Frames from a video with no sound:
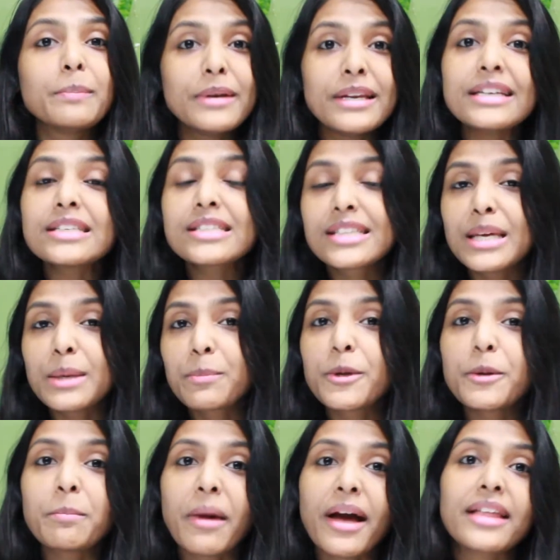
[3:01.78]
please keep
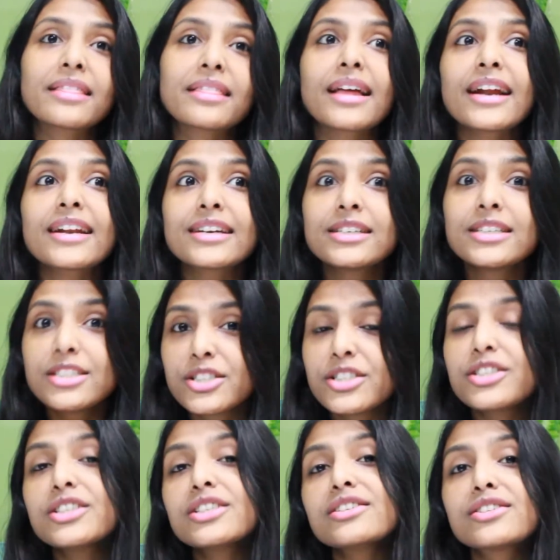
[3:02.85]
in mind that
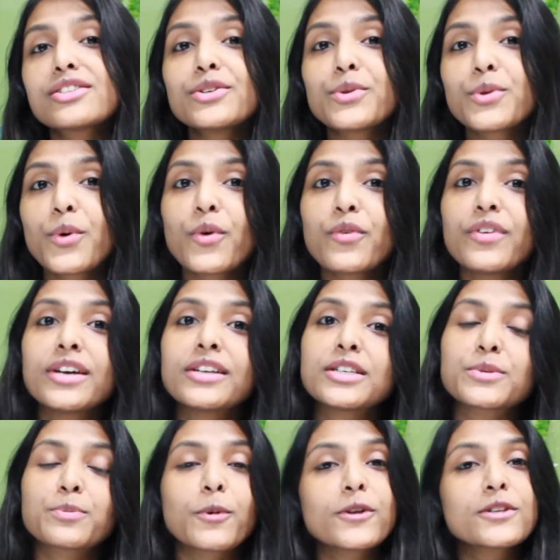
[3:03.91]
Kijiji is in no way
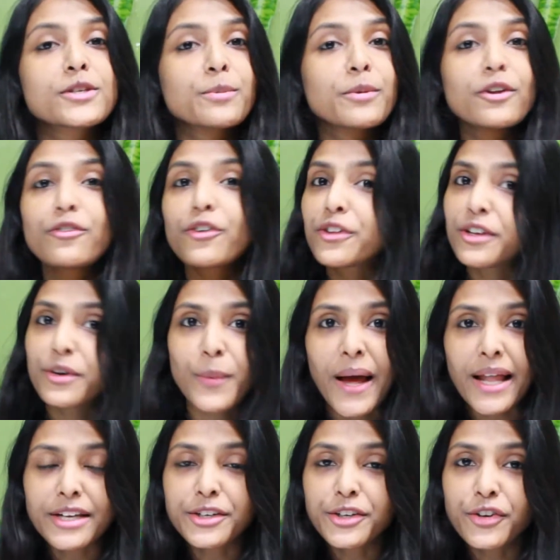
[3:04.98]
responsible for the
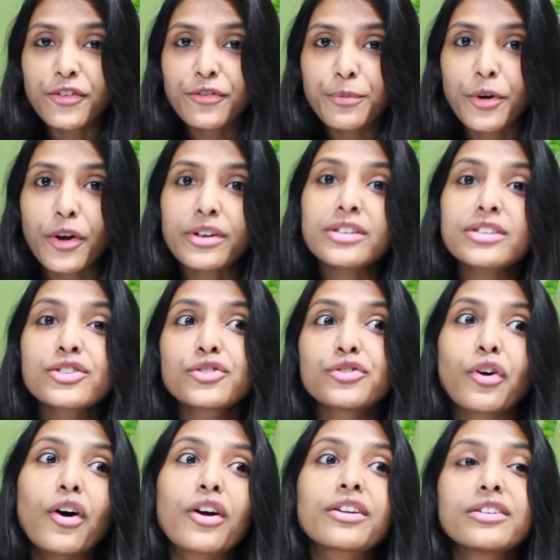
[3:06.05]
quality of products
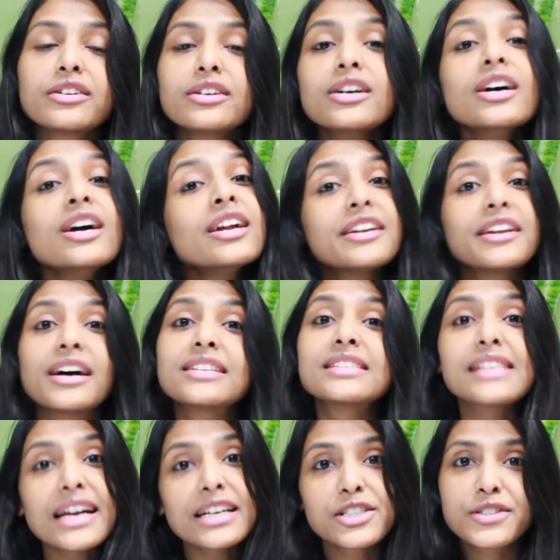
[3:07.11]
nor the
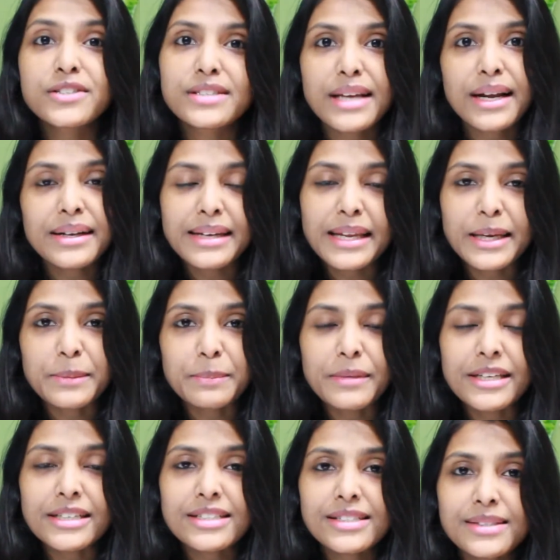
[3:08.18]
transactions that take
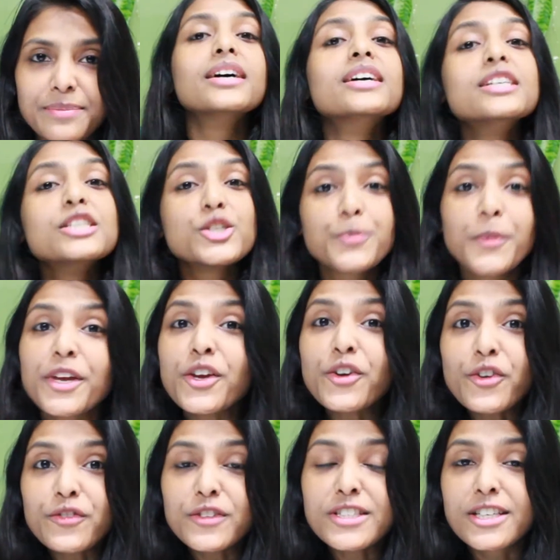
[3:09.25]
place. Speaking
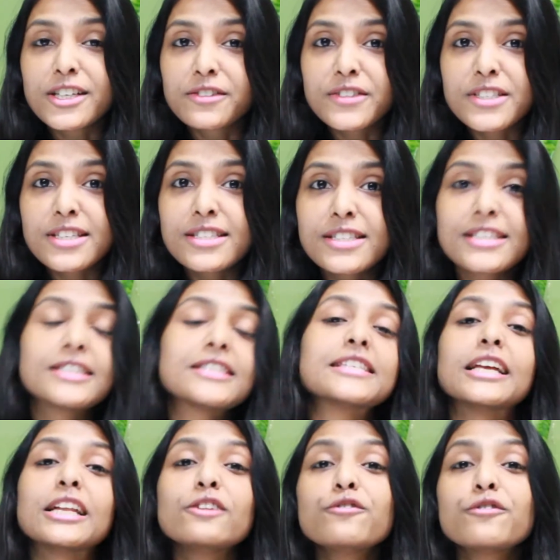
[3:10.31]
of the services
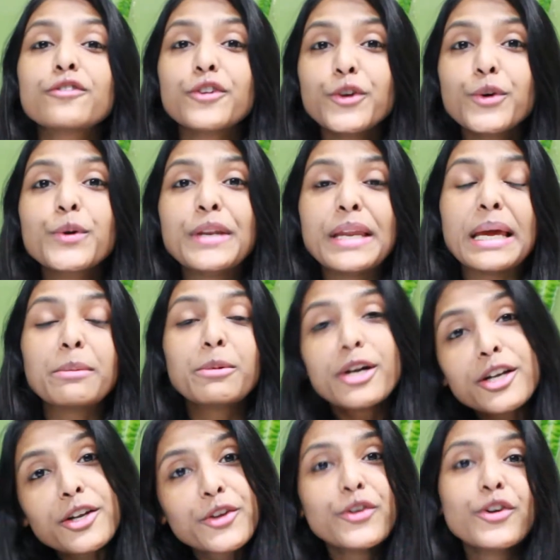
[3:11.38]
itself, you name
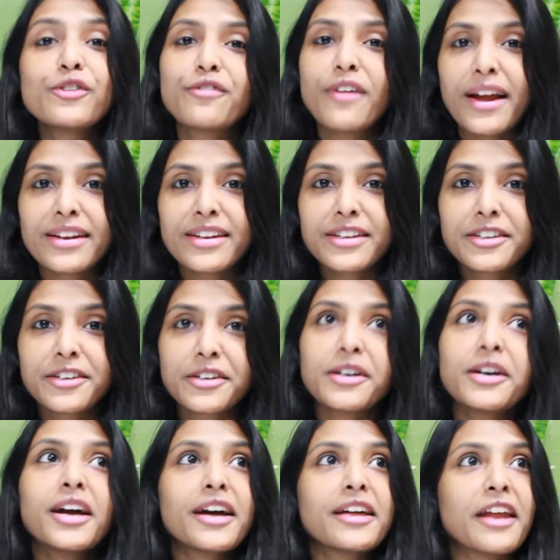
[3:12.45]
it, you will find it here.
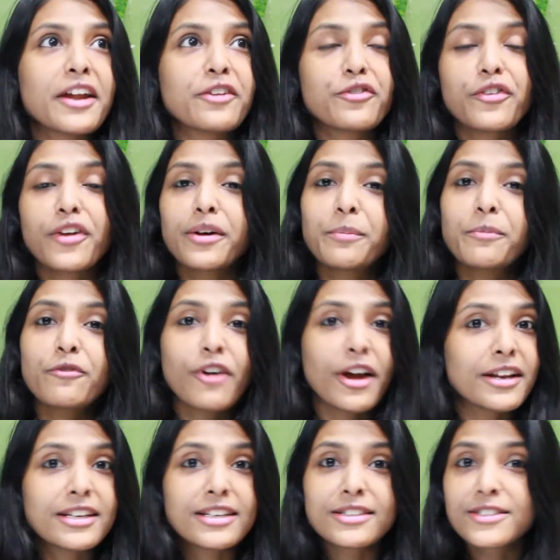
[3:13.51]
Right from
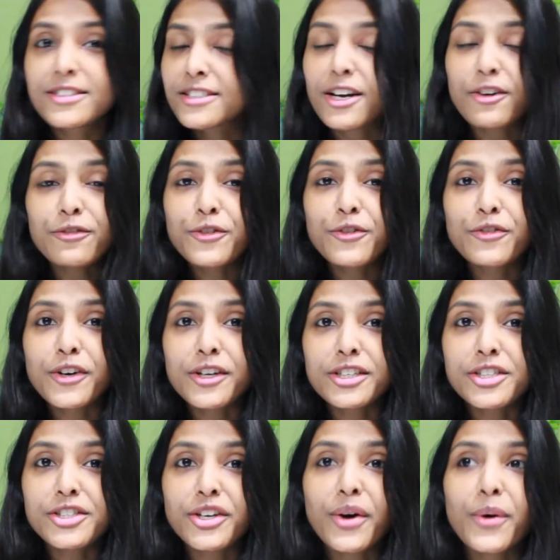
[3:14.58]
finding stuff to
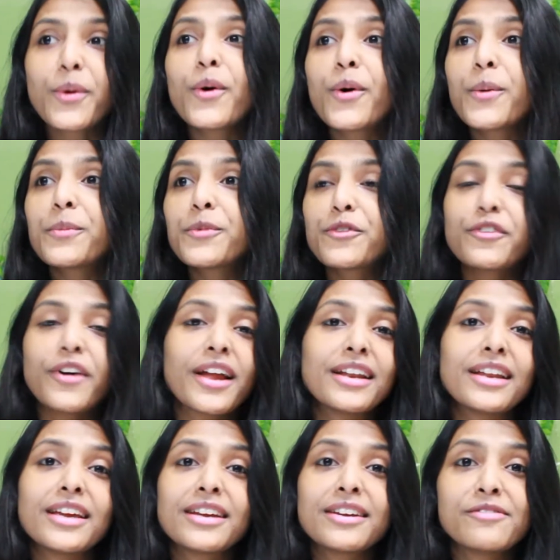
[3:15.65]
furnish your home, to
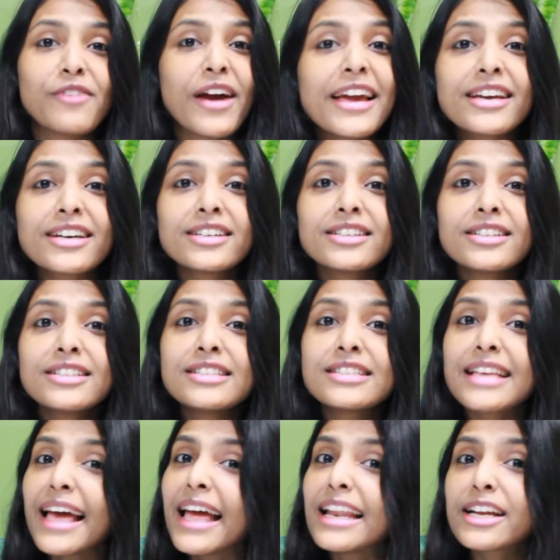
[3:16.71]
finding
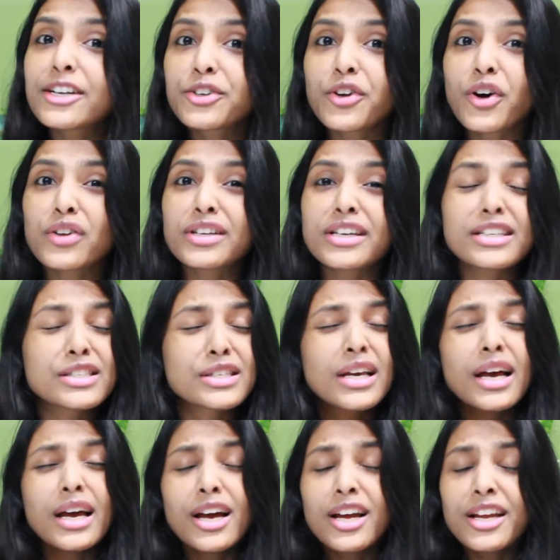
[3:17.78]
vehicles, electronics,
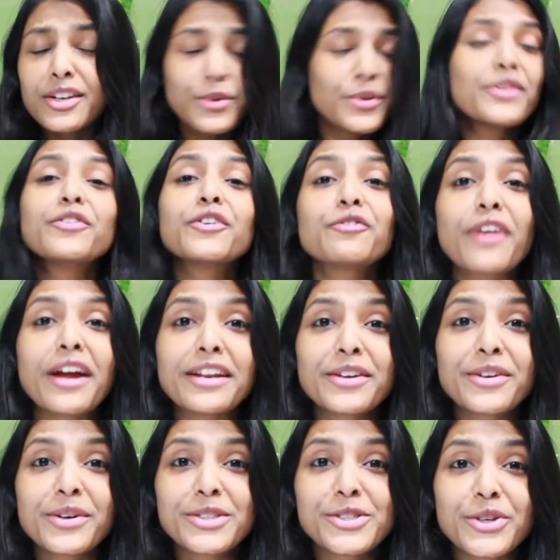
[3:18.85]
to even
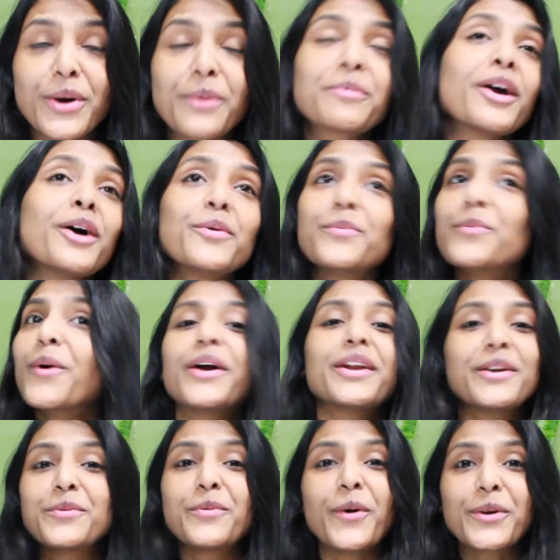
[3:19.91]
finding your job, what
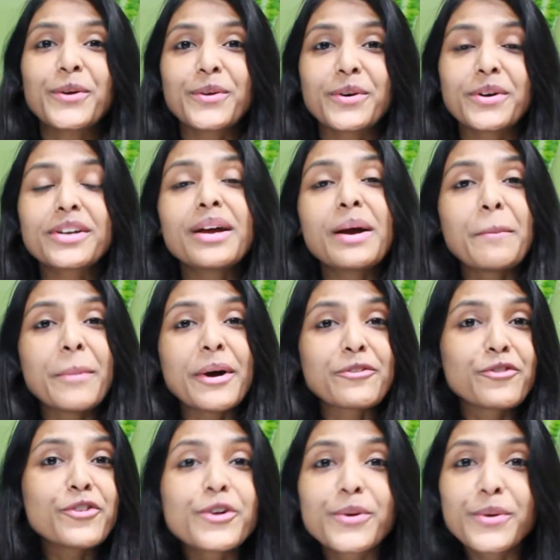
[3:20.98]
and what not. But
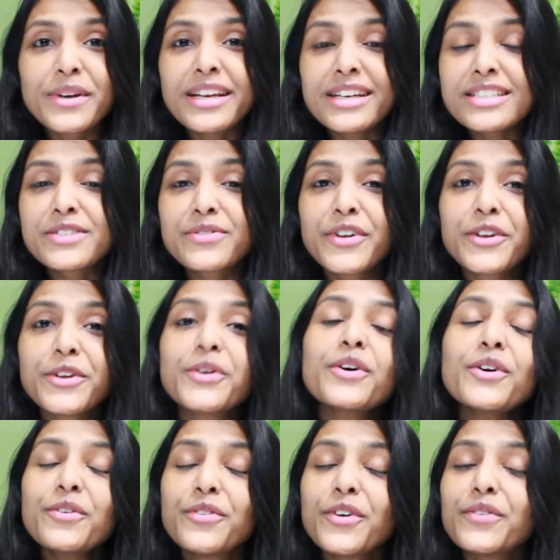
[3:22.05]
for today's
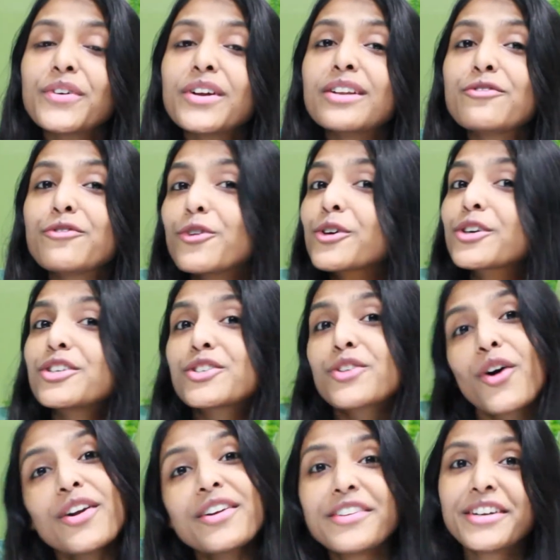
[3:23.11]
video, we will focus
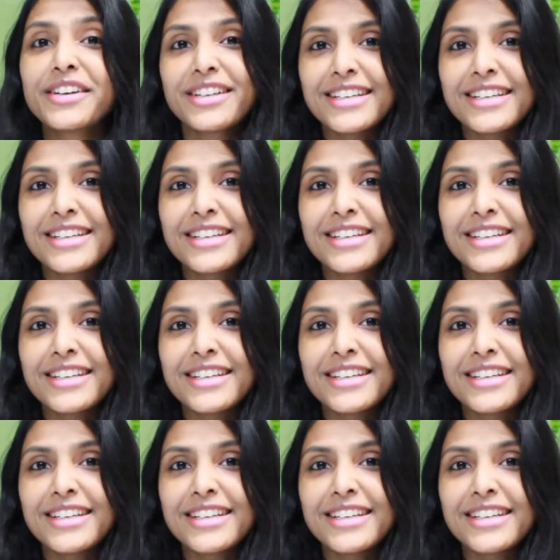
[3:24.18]
on real